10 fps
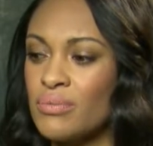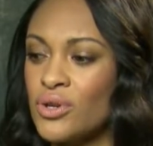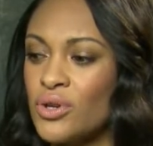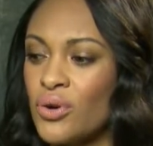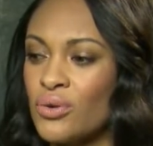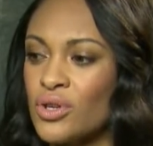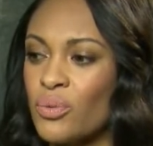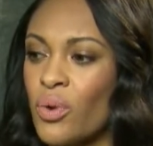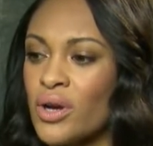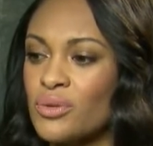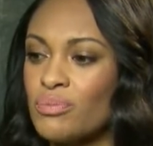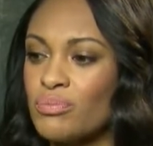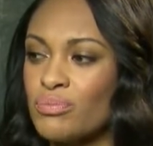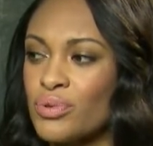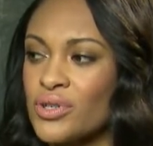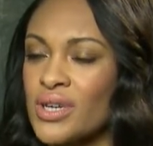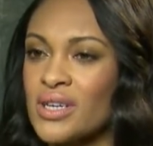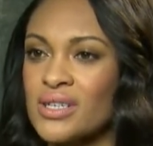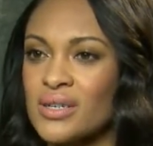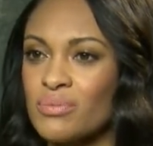you know, you want to
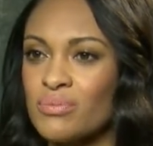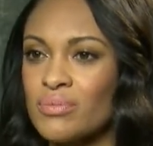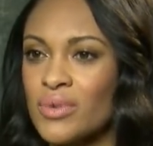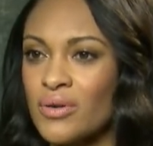present a,